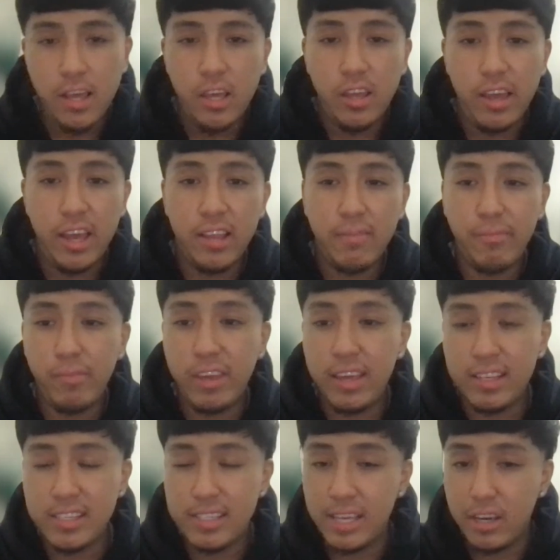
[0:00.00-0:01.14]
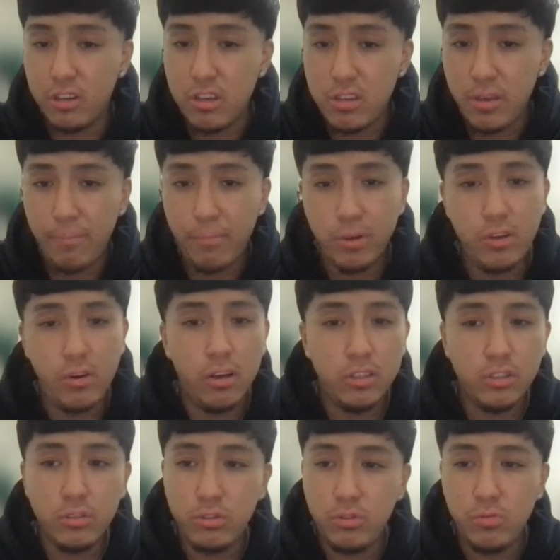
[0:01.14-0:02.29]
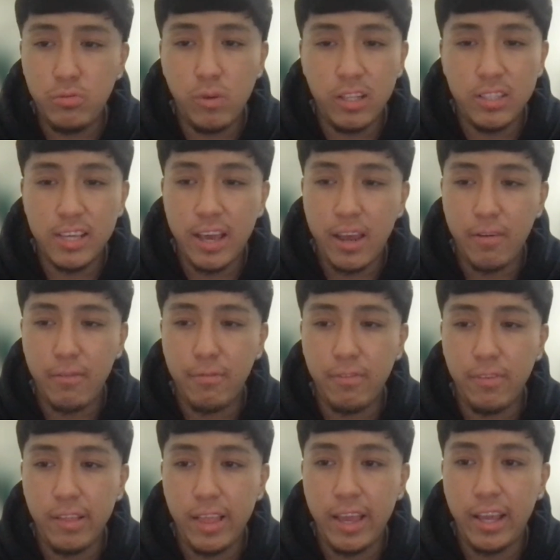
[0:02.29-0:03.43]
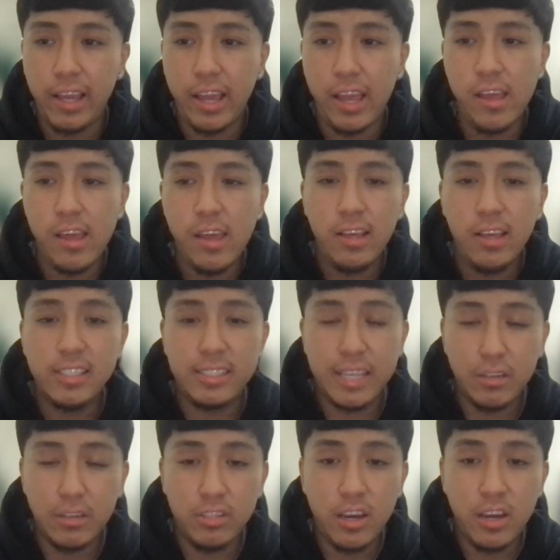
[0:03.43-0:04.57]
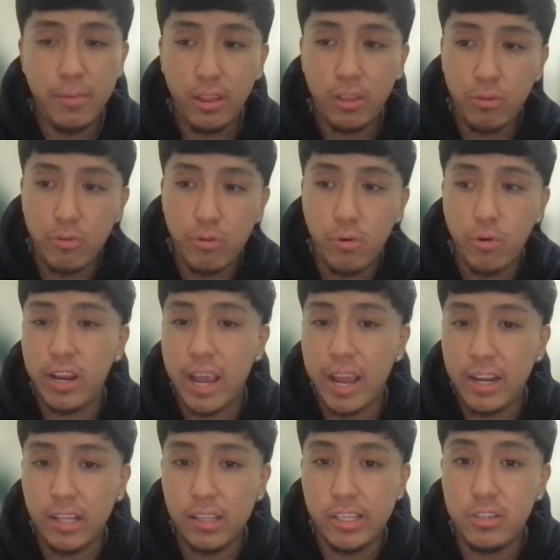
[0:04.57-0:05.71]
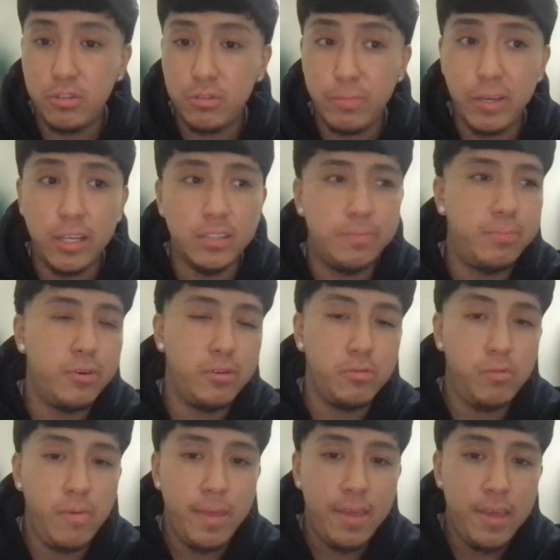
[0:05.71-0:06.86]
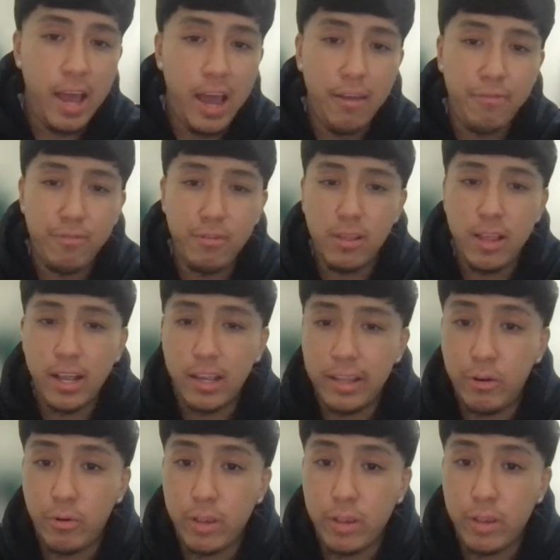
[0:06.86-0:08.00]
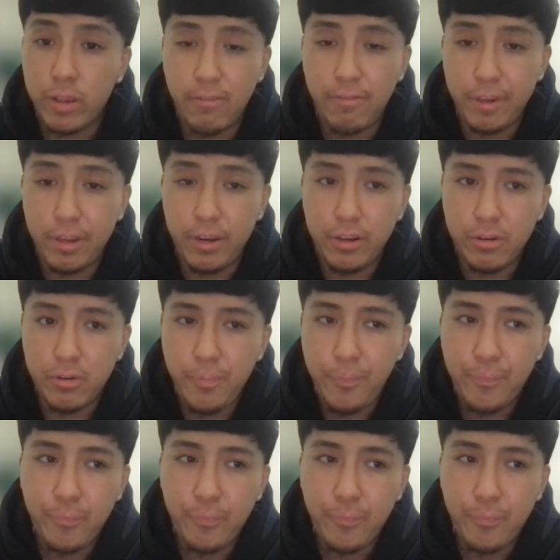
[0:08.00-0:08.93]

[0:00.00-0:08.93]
and get sales, but you also do want to have like sales coming through organically too. Because, bro, I feel like an organic video